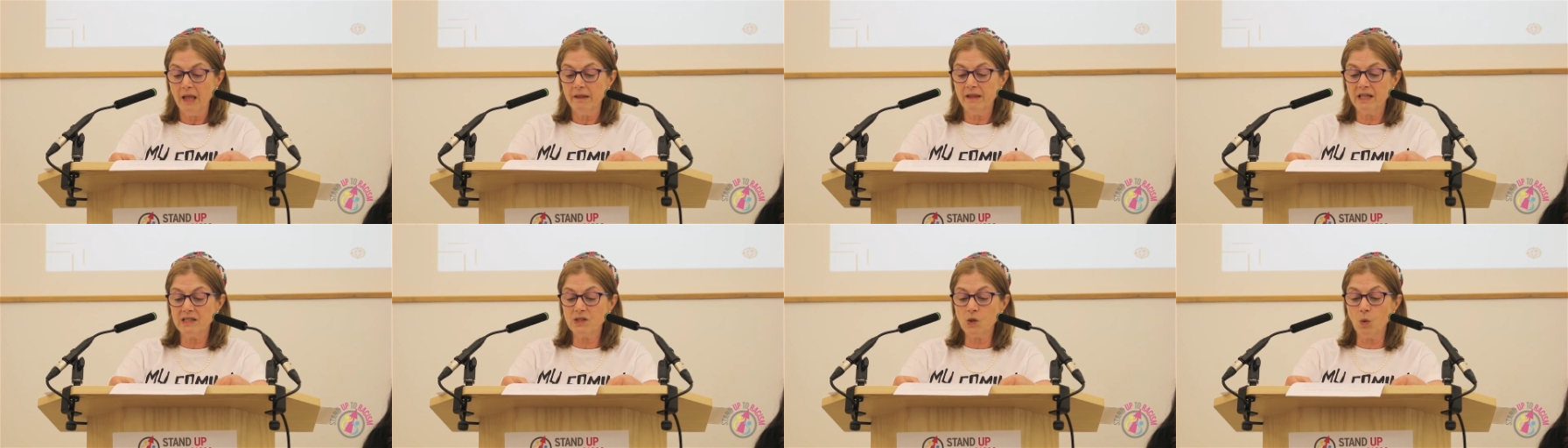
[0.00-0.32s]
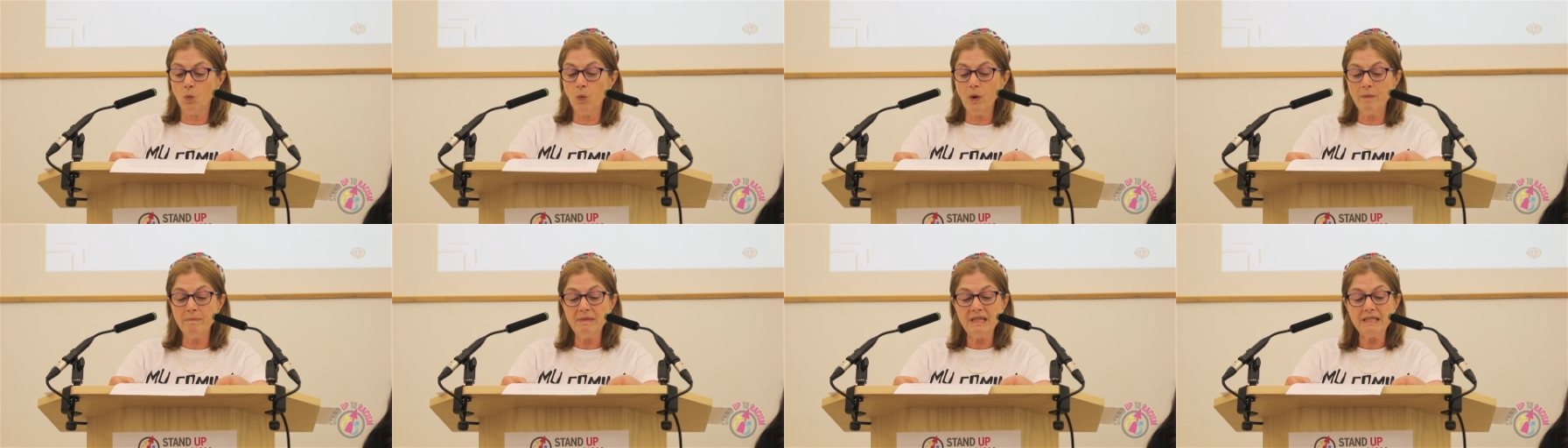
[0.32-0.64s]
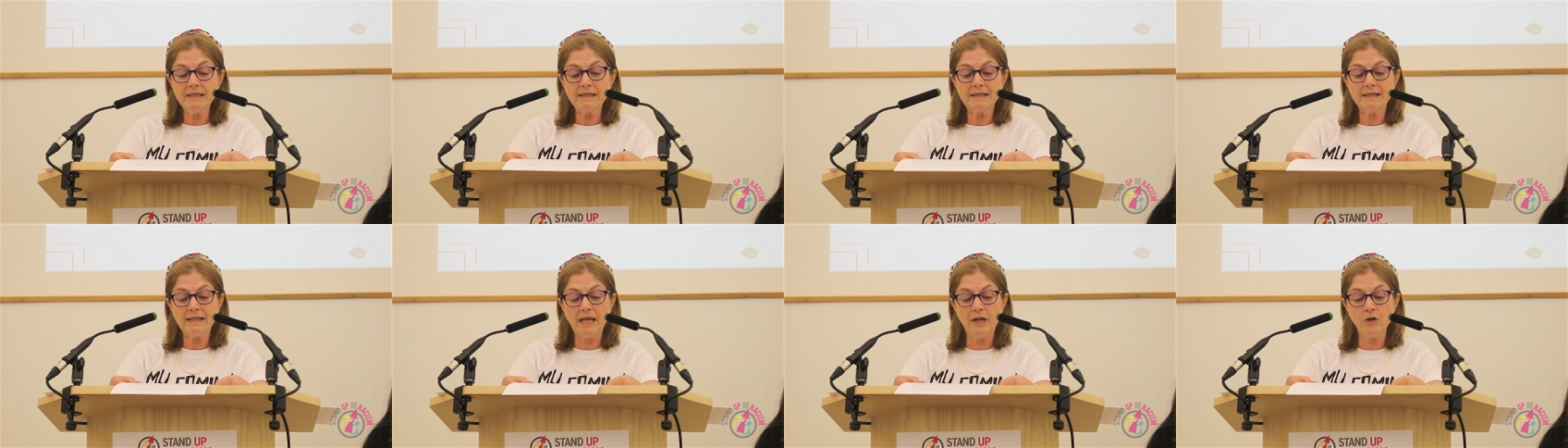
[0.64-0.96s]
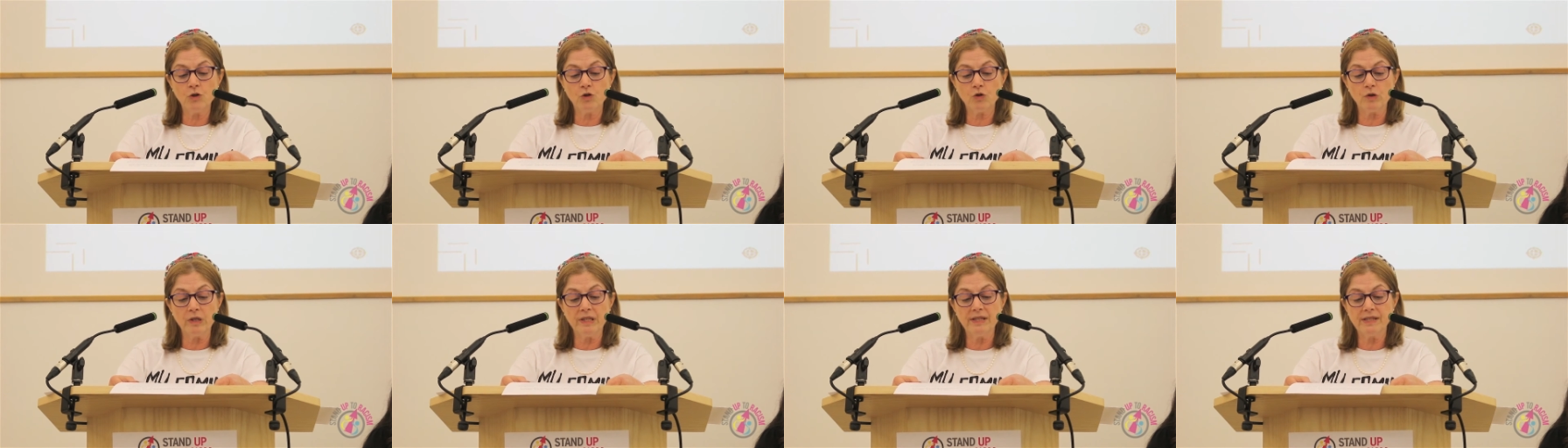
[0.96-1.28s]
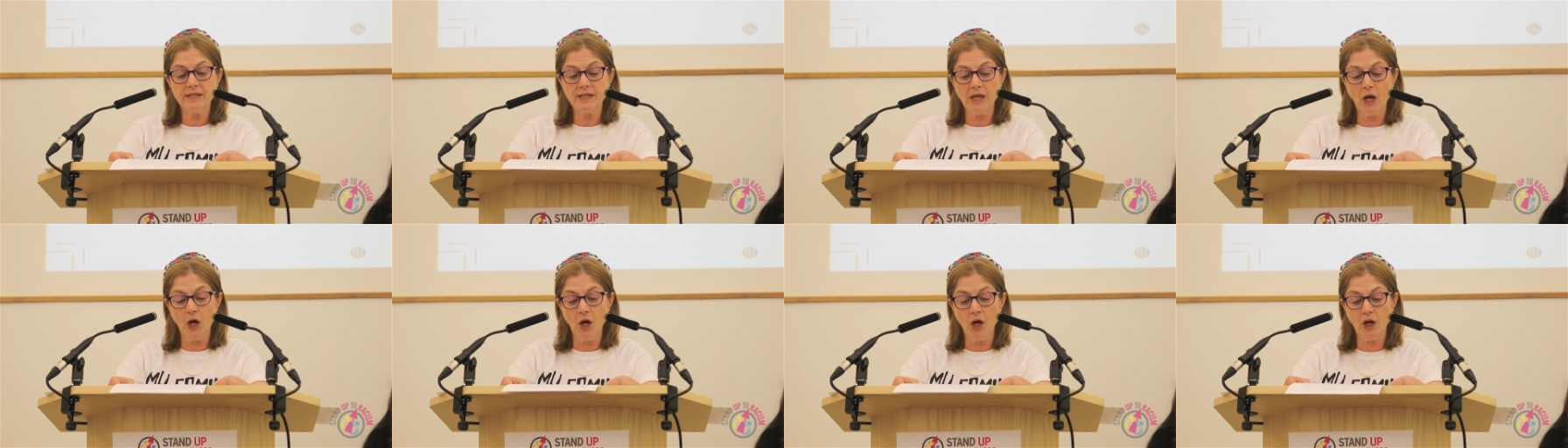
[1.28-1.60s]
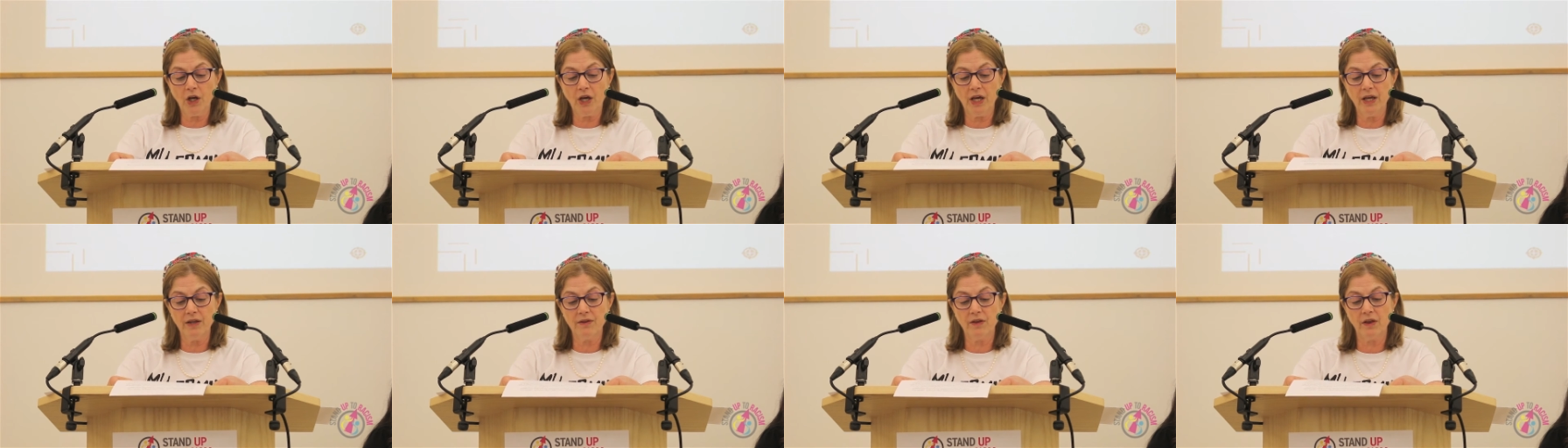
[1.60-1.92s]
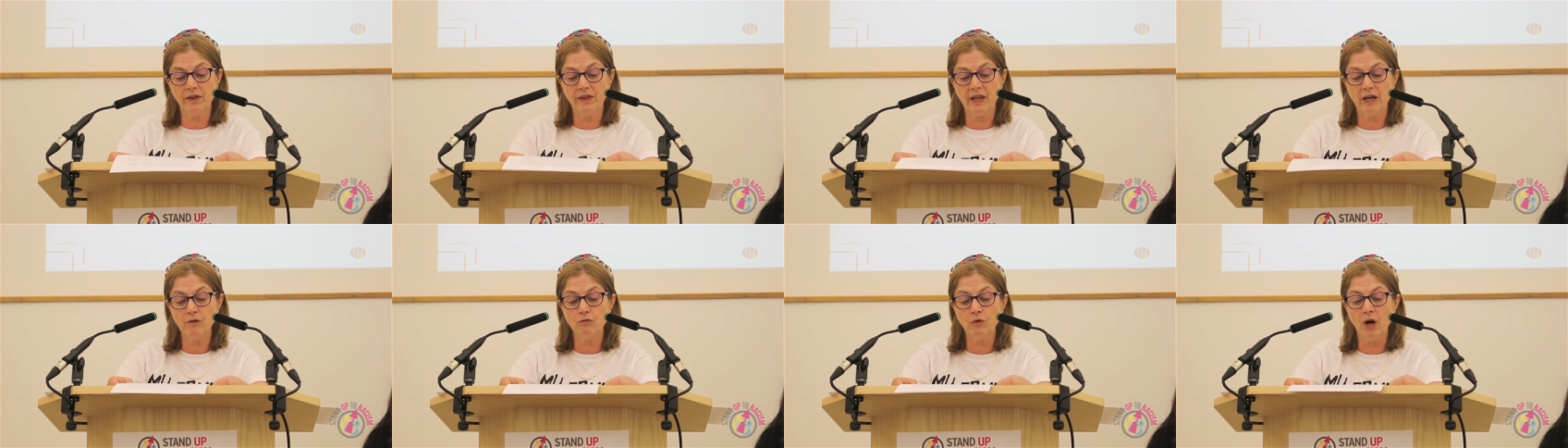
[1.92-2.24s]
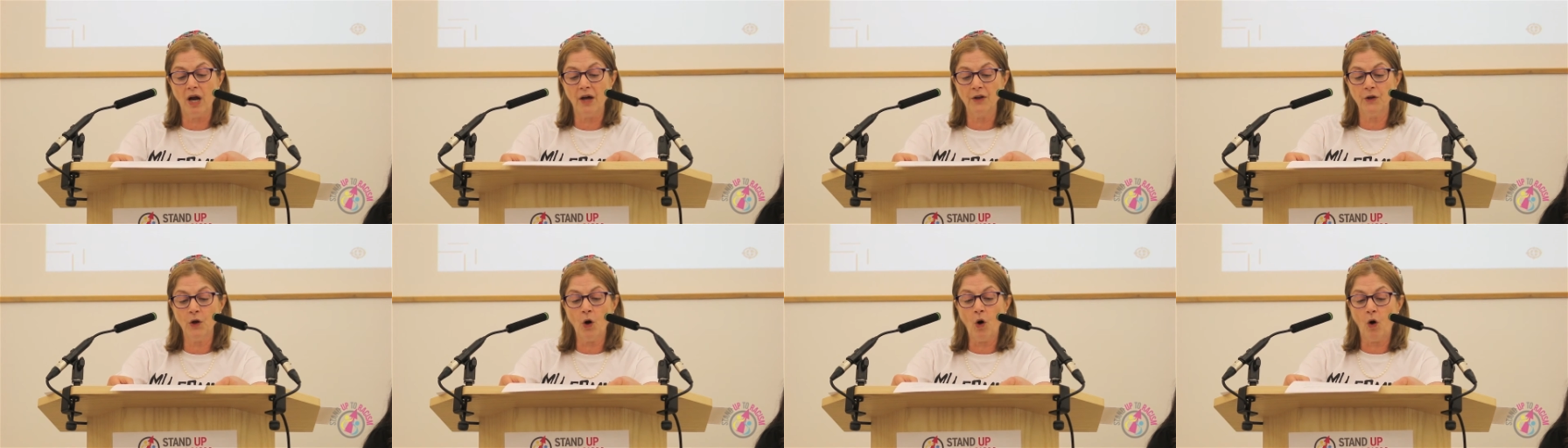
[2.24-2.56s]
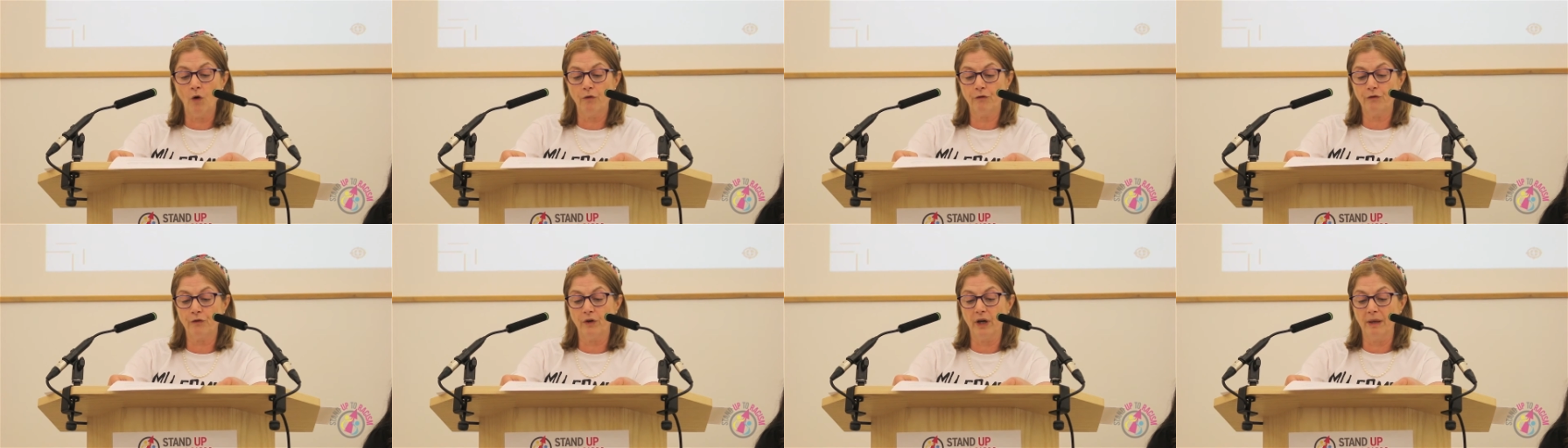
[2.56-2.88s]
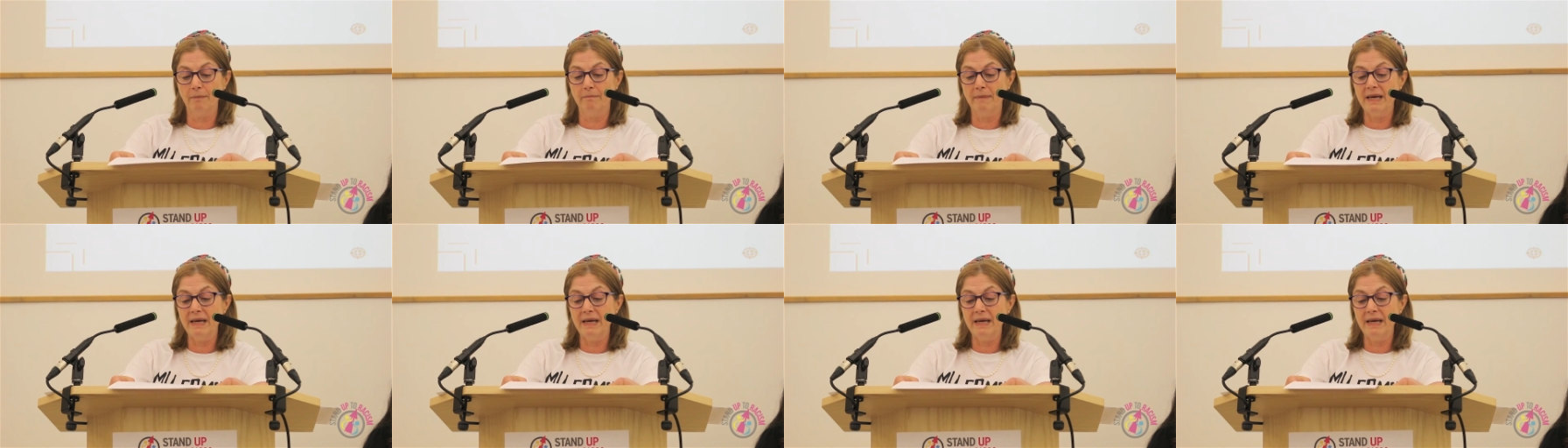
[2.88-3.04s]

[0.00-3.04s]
There's a women's centre in Turkey that they run offering